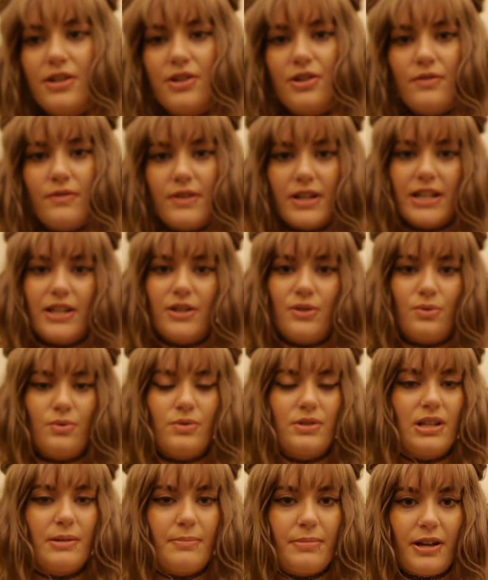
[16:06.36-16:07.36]
I don't really
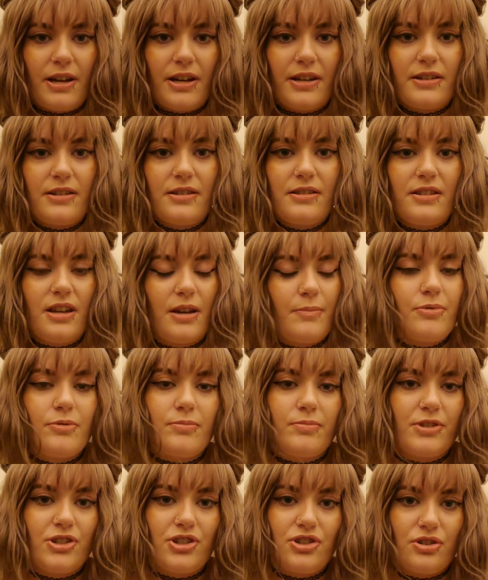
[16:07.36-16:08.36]
use lip liners. I
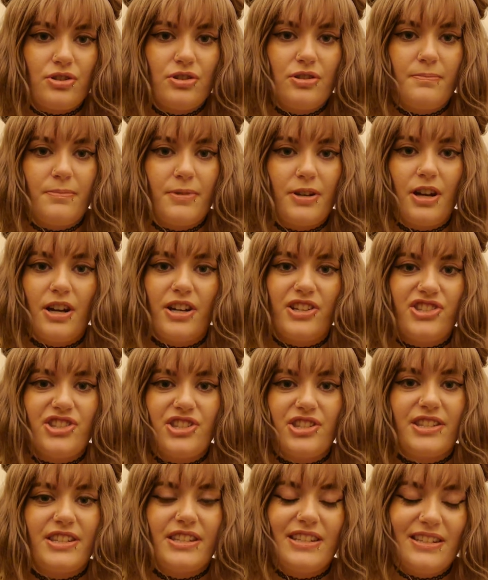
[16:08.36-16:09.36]
probably should, but I
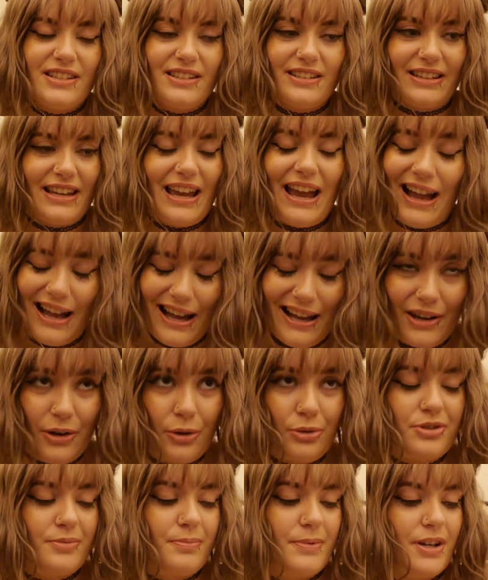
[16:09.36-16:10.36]
just
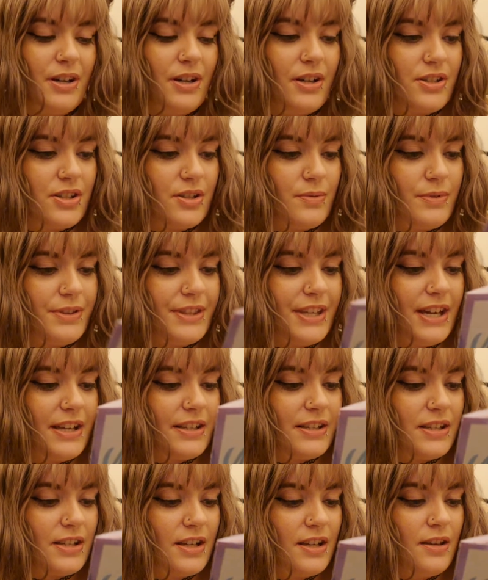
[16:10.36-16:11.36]
cannot be asked with
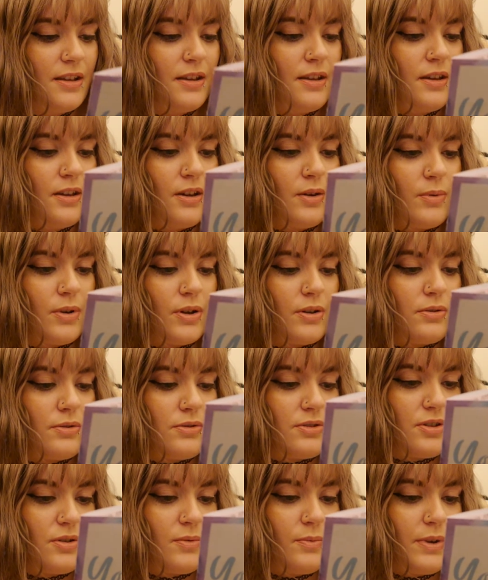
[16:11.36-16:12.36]
that. We could
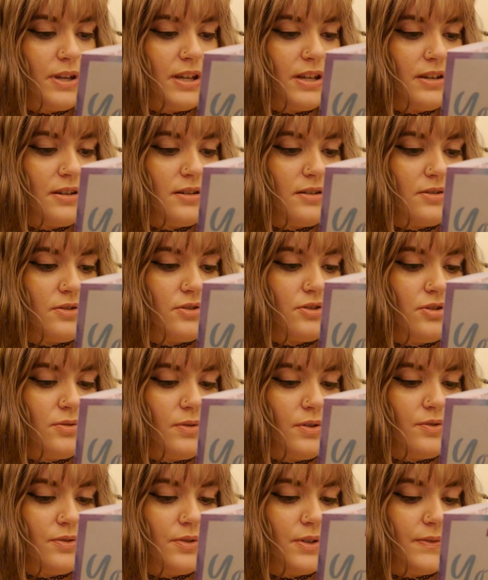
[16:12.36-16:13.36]
also win
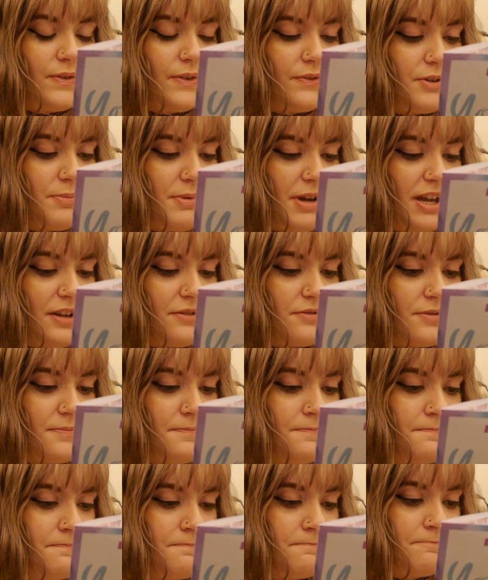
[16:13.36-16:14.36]
£250,
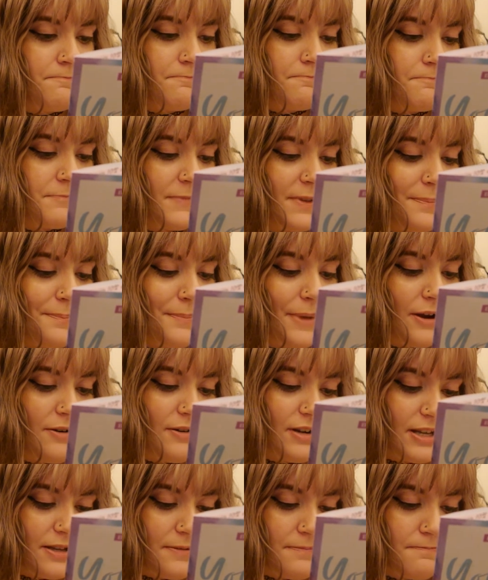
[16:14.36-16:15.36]

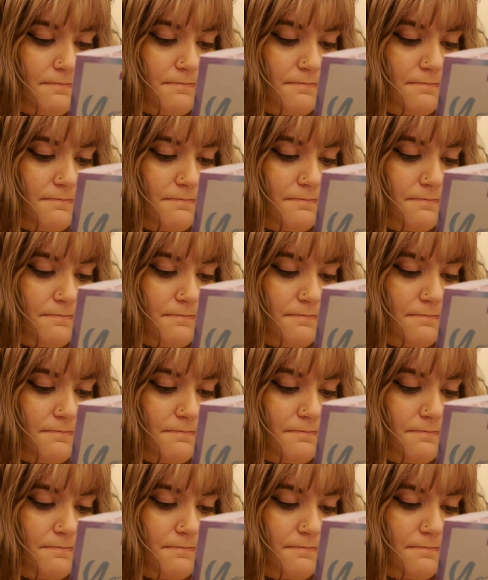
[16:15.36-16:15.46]
apparently.